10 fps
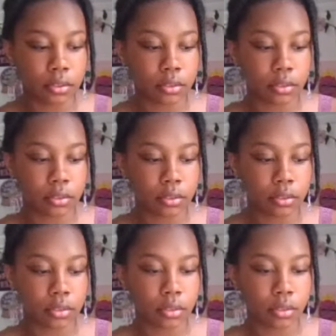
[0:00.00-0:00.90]

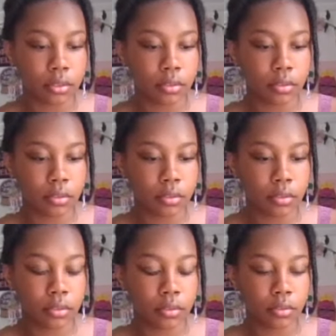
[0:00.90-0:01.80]

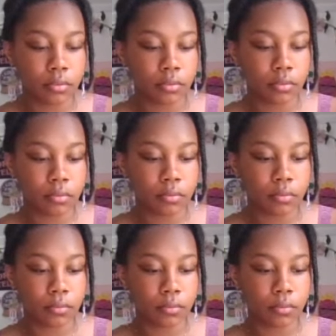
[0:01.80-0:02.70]
Nothing is said.